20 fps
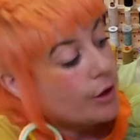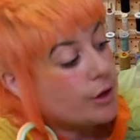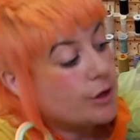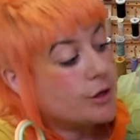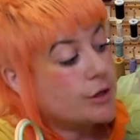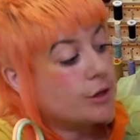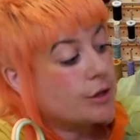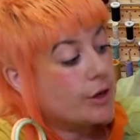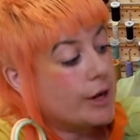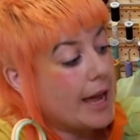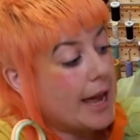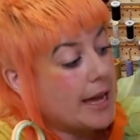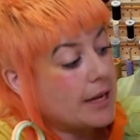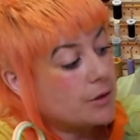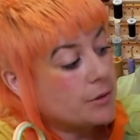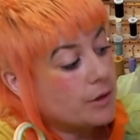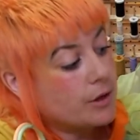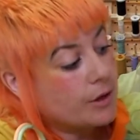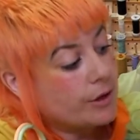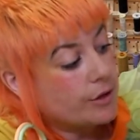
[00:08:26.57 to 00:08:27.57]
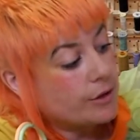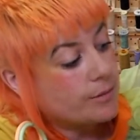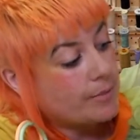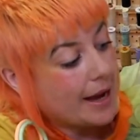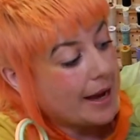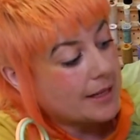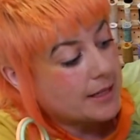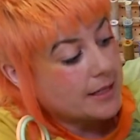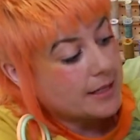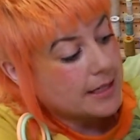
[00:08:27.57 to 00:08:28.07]
So each one goes
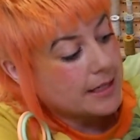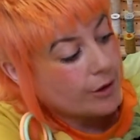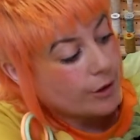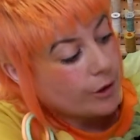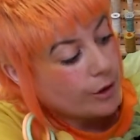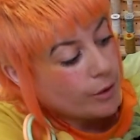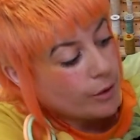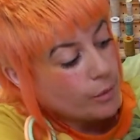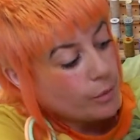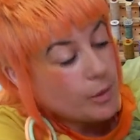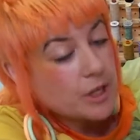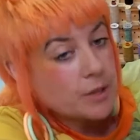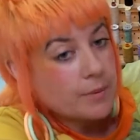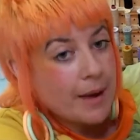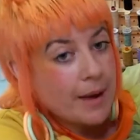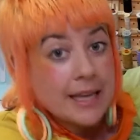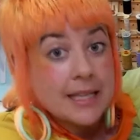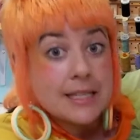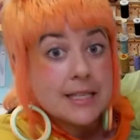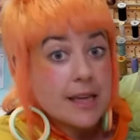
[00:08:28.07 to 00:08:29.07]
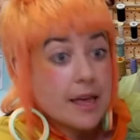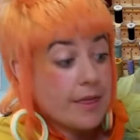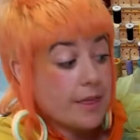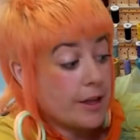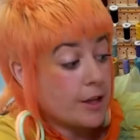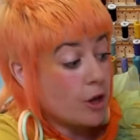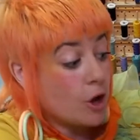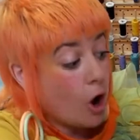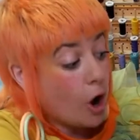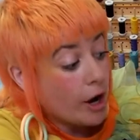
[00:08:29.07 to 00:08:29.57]
back to 0, which means that the
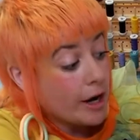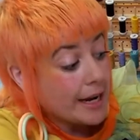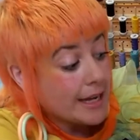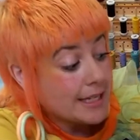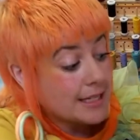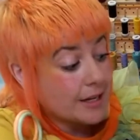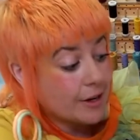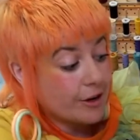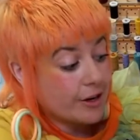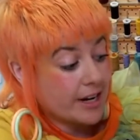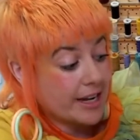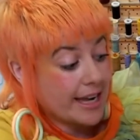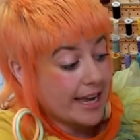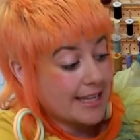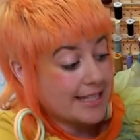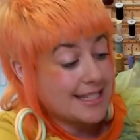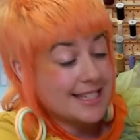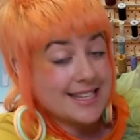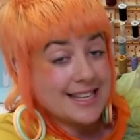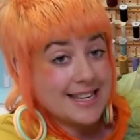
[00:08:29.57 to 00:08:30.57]
knot isn't going to get